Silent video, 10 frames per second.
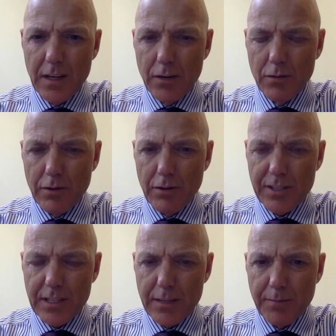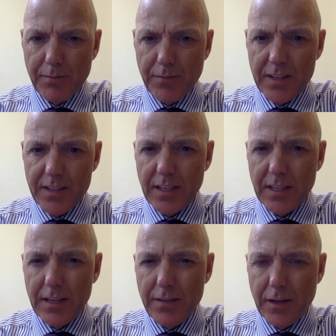We've got a
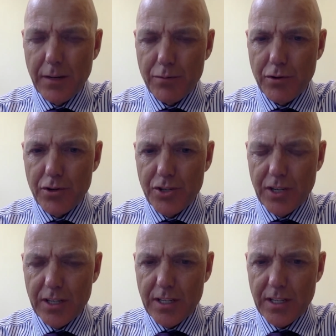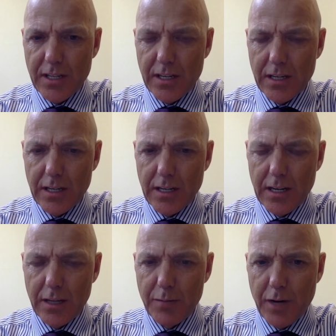significant project
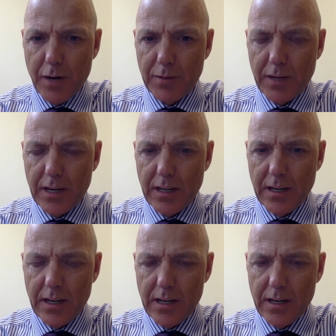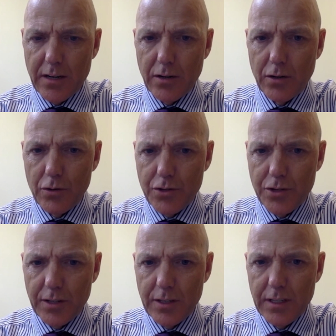in the pipeline in
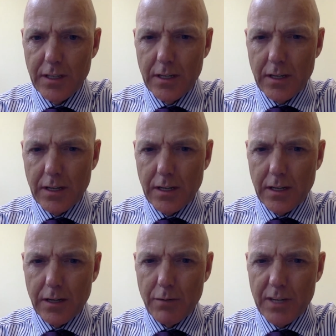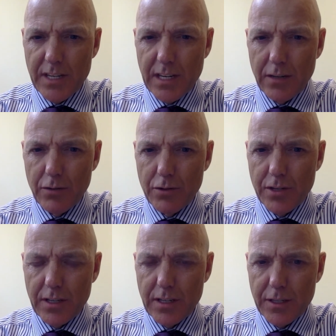Luton. We see
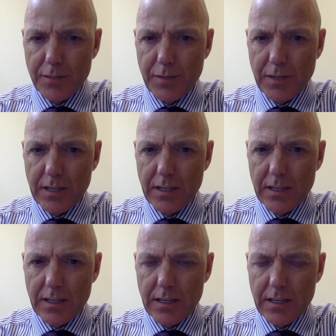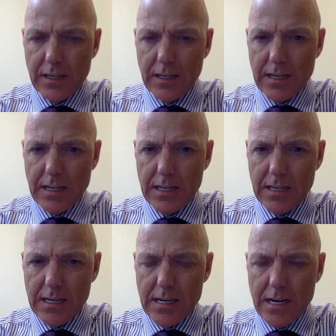Luton as being a
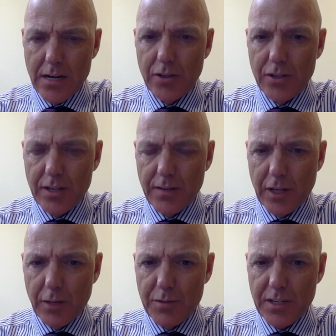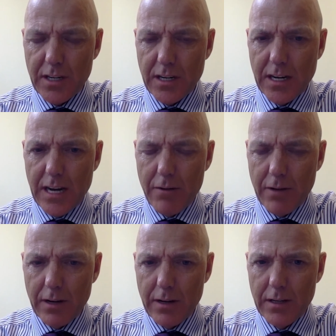underdeveloped
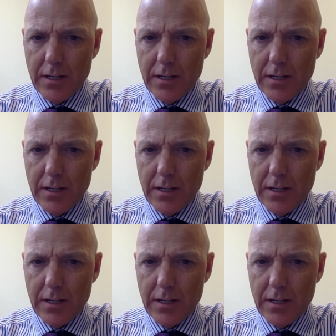area